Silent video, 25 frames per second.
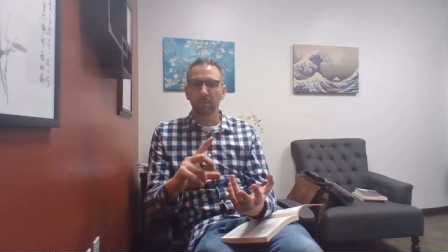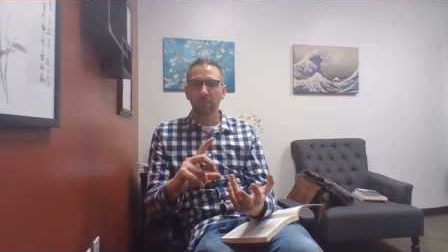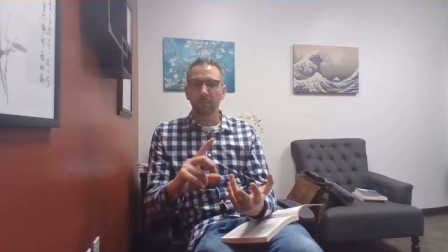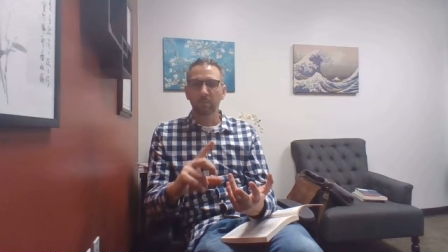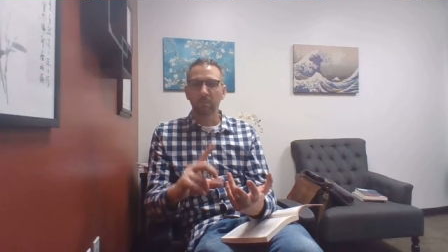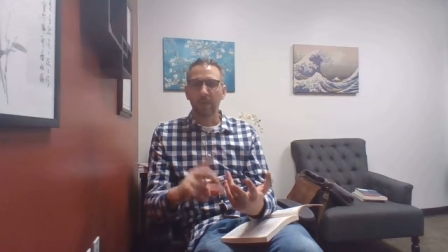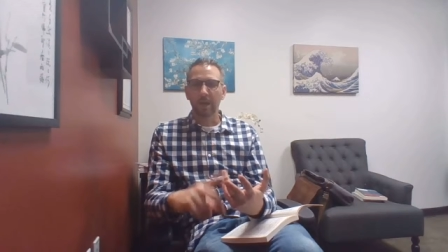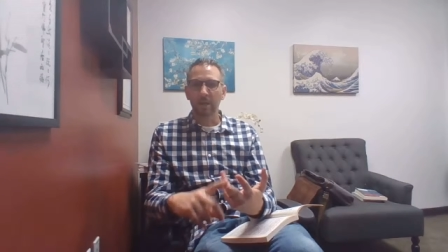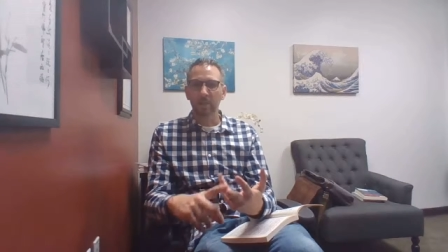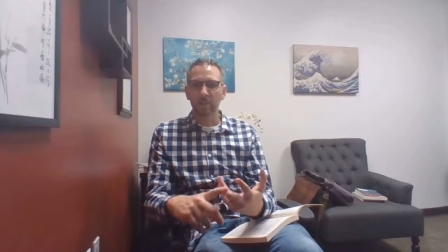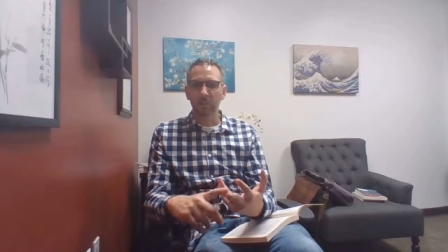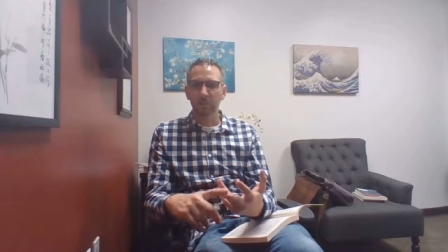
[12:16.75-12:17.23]

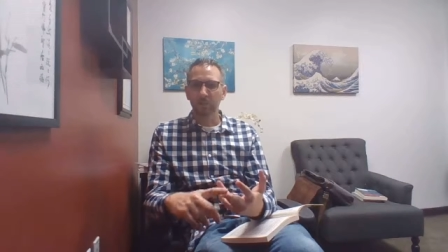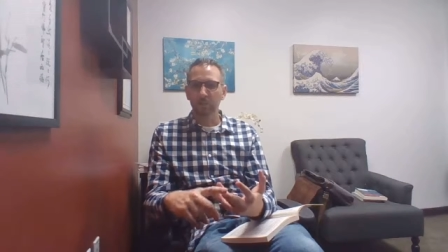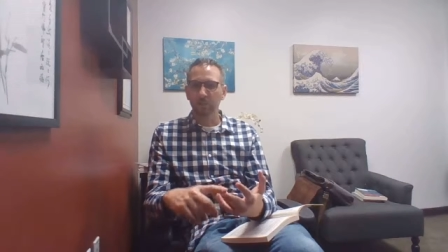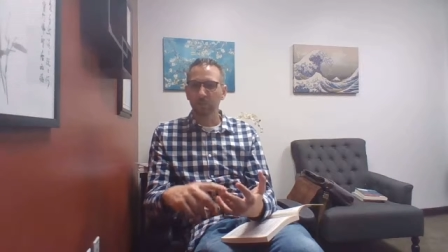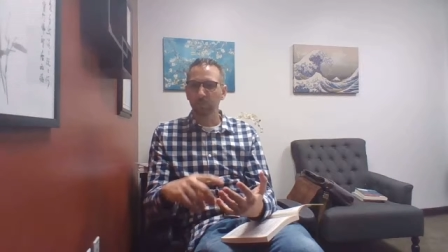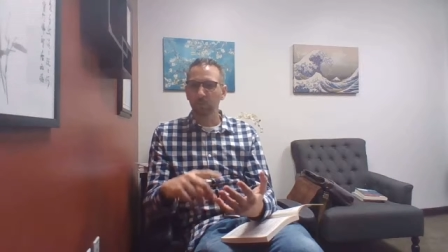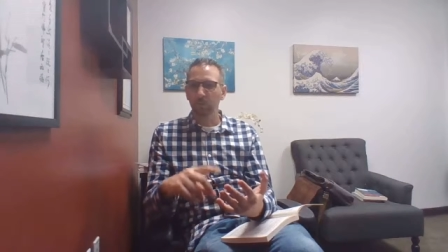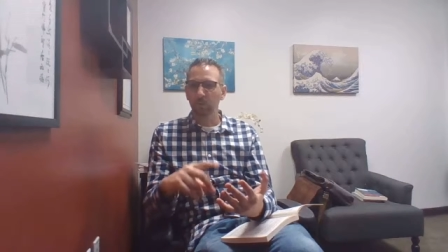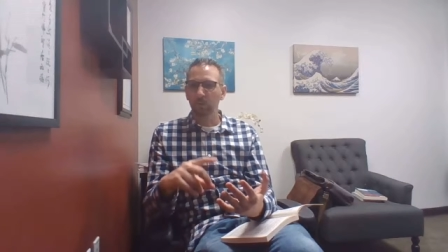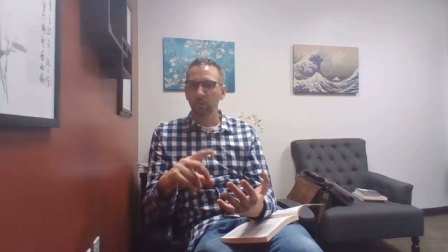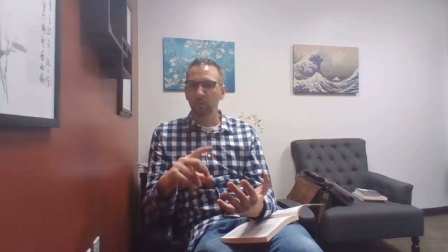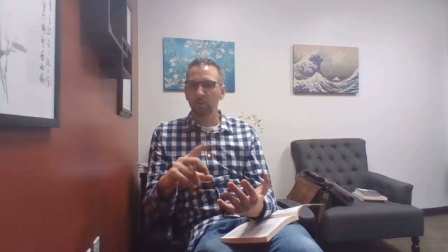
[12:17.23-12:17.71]
past
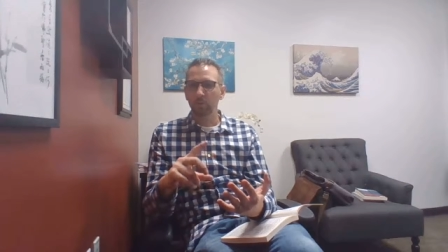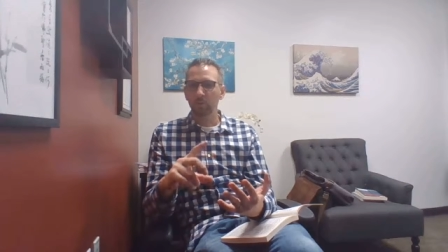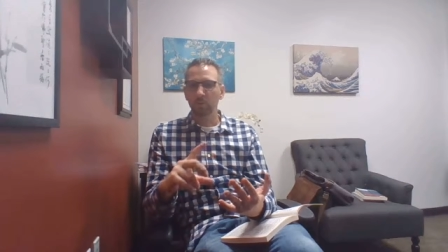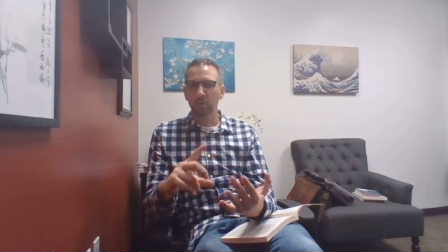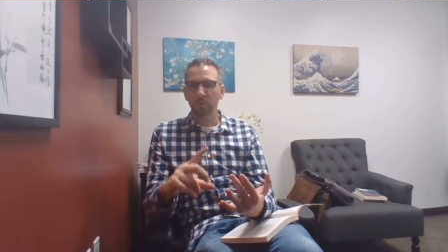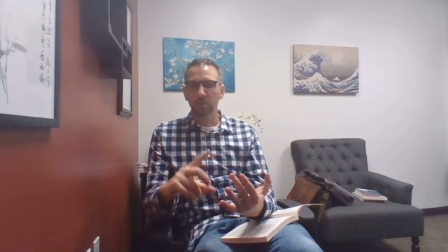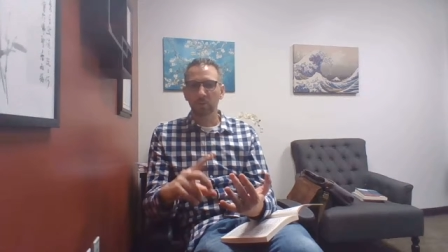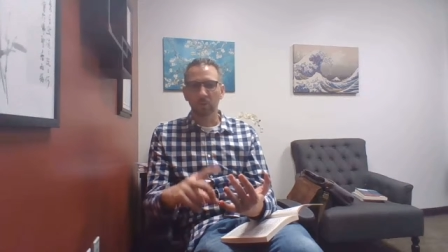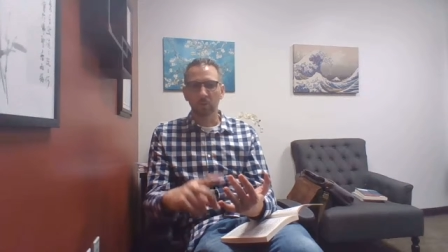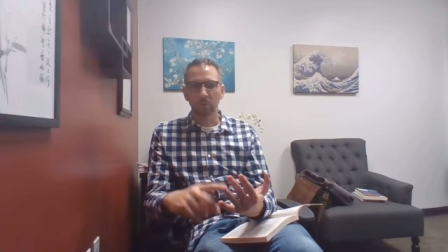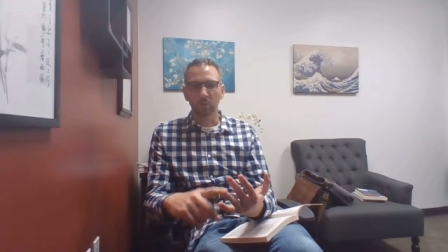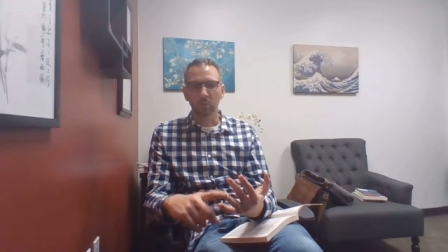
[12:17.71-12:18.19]

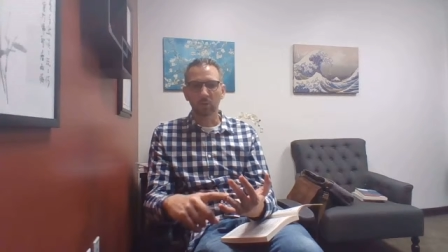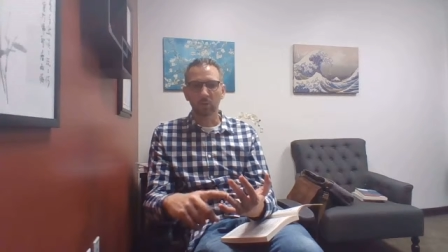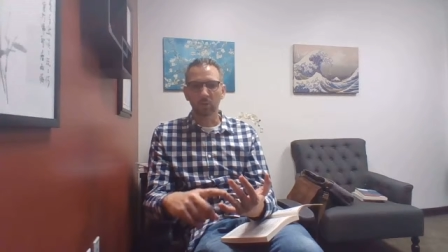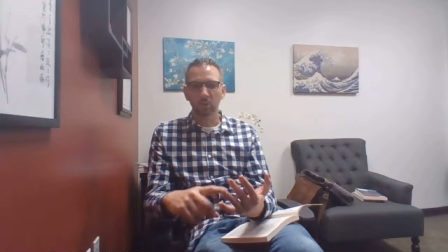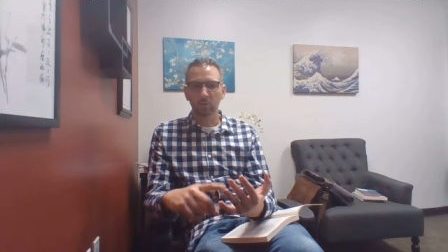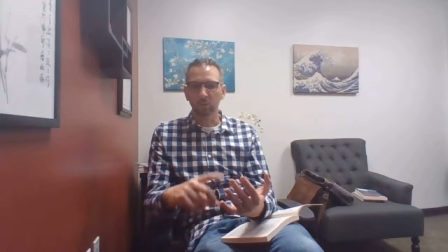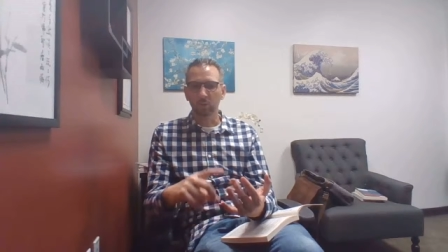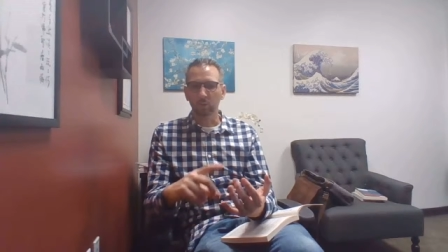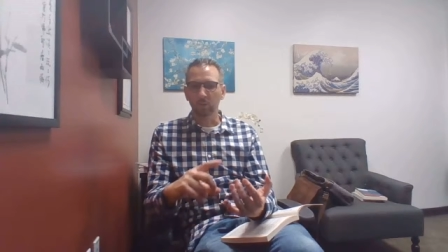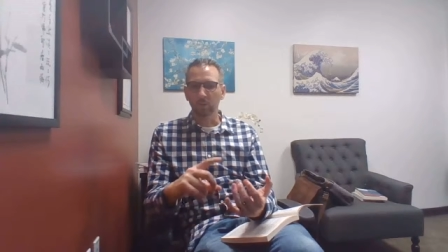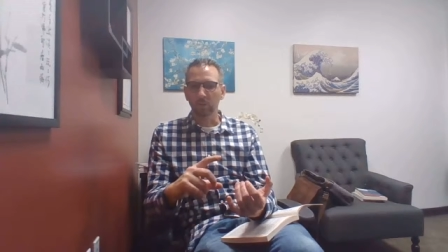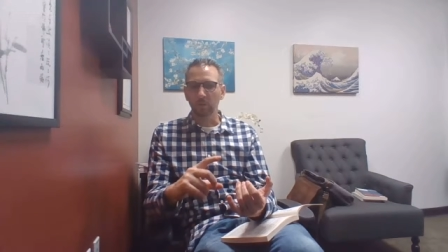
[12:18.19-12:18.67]
experiences and
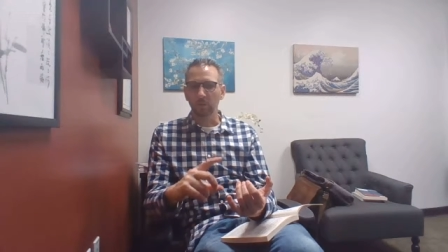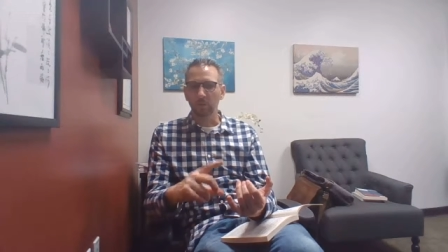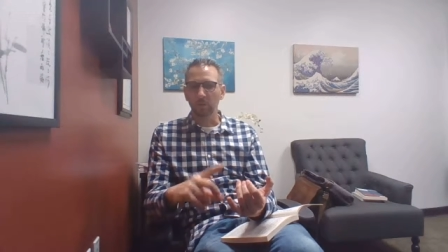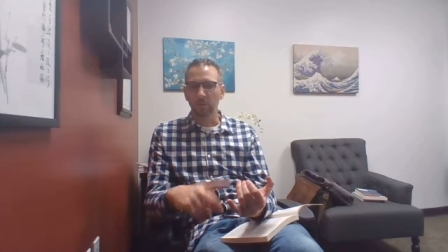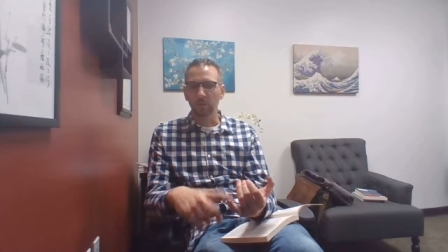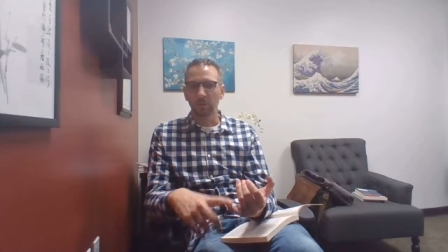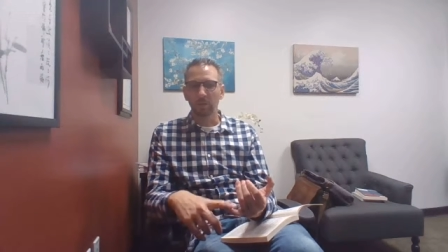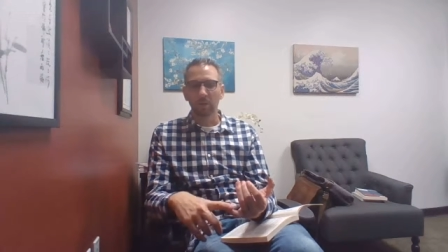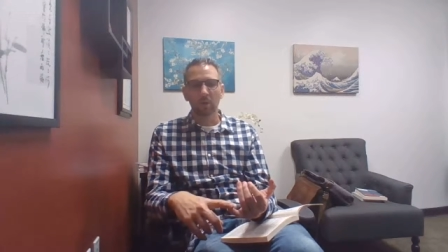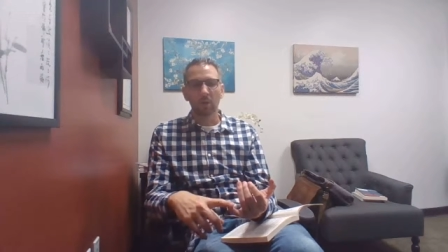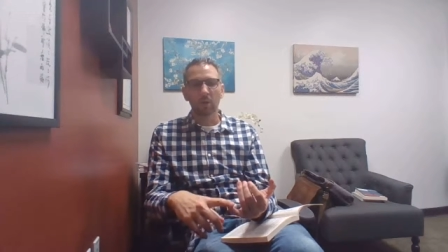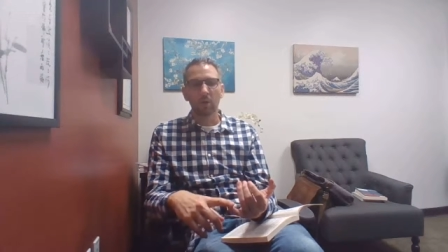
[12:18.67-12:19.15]
culture and
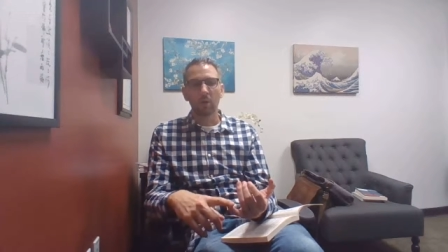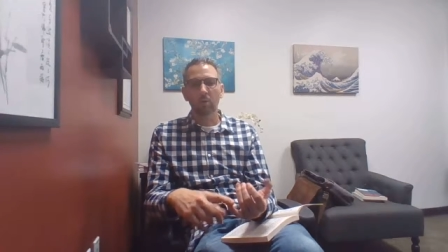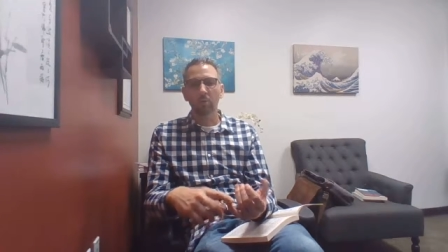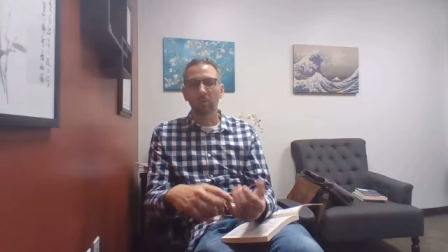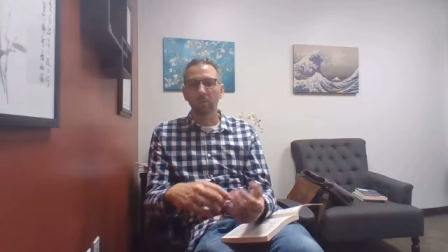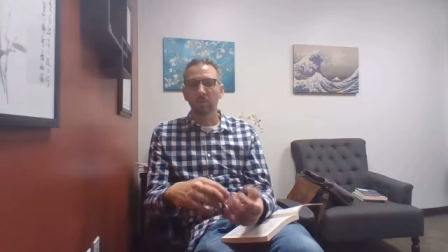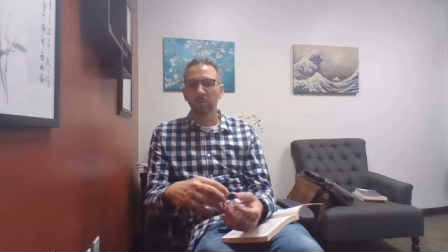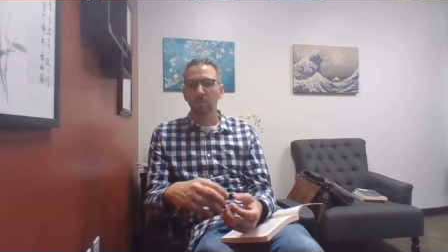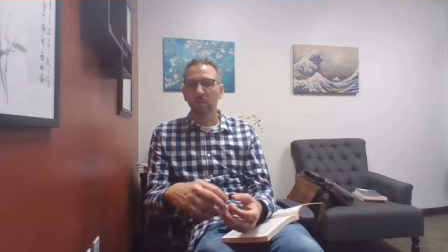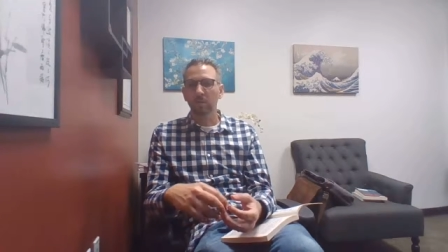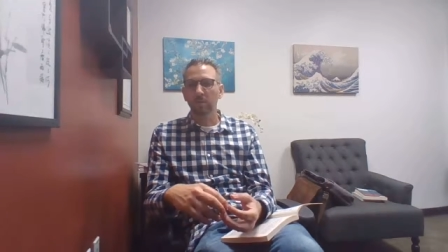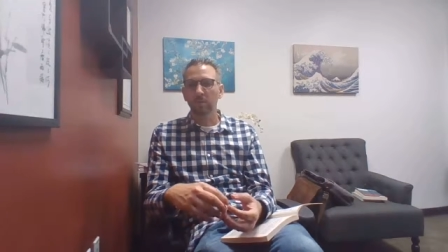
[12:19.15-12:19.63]
all
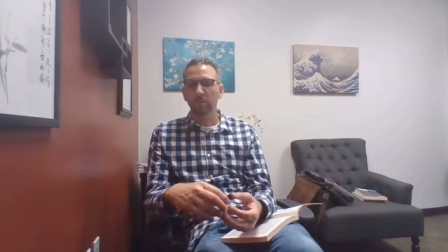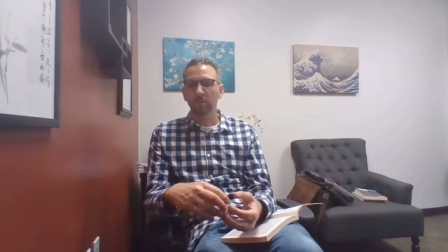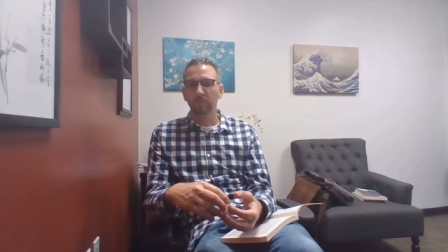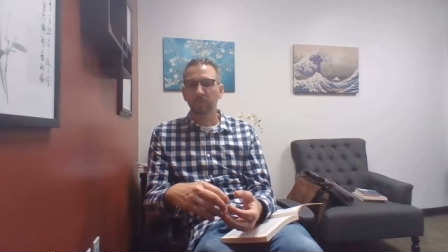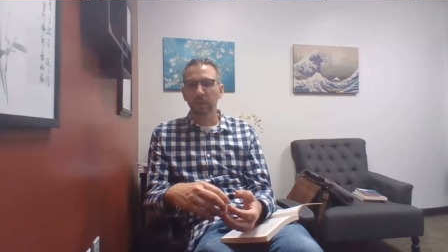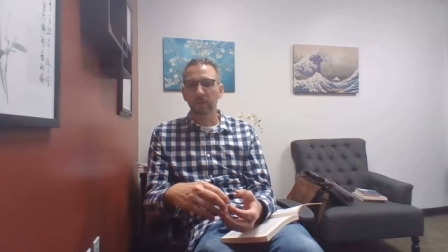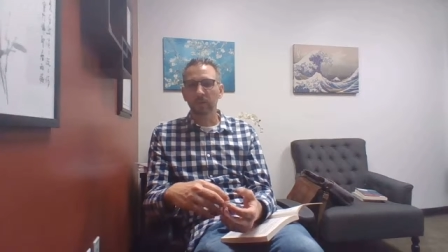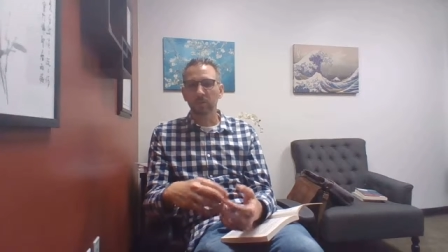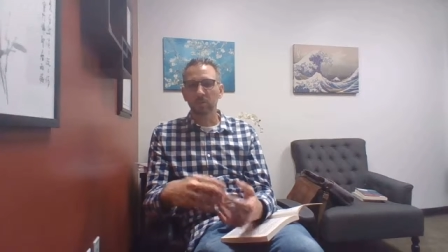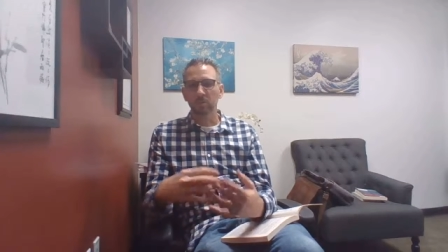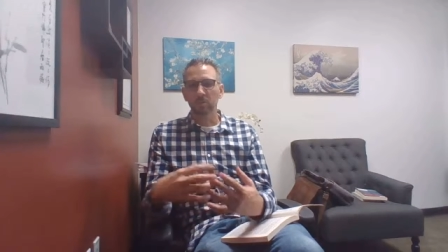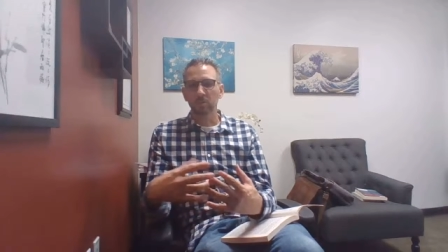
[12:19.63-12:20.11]
these other
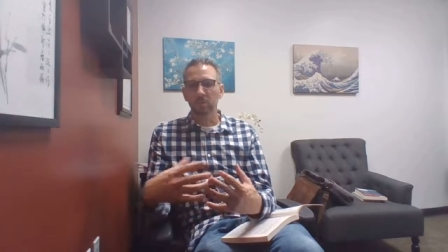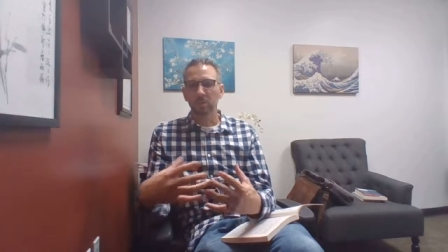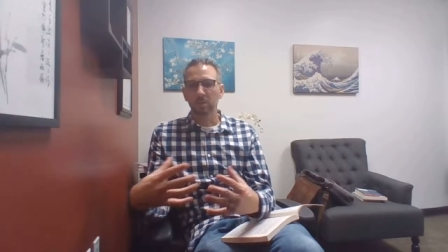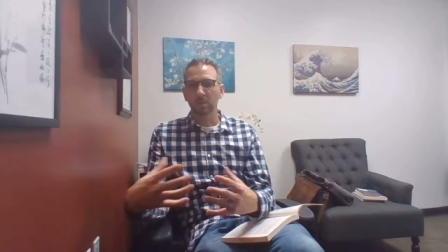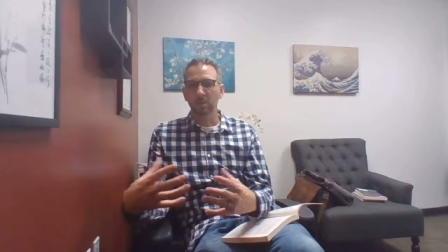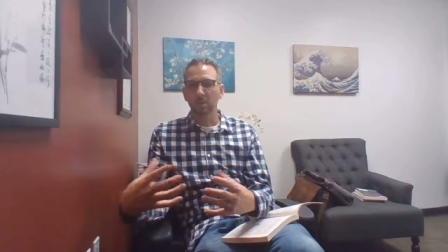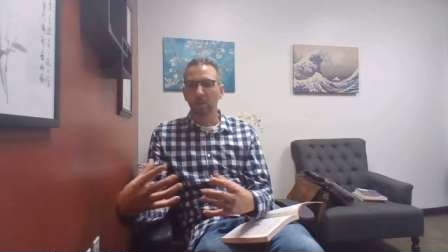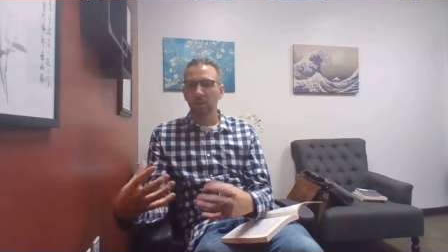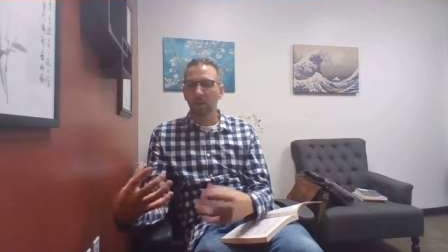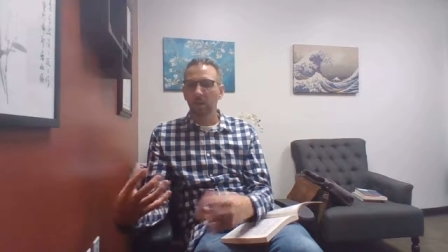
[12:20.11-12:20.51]
factors, and